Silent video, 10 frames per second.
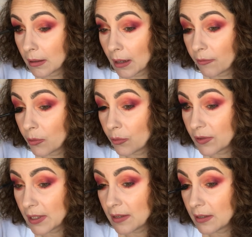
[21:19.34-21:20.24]
Now of course
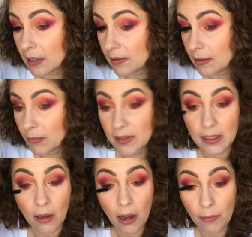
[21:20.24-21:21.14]
this is the
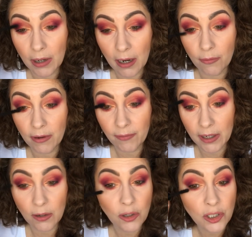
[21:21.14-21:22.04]
Mascara
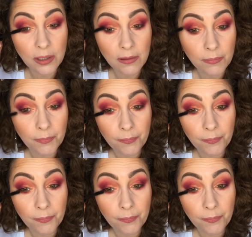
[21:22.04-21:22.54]
Revolution.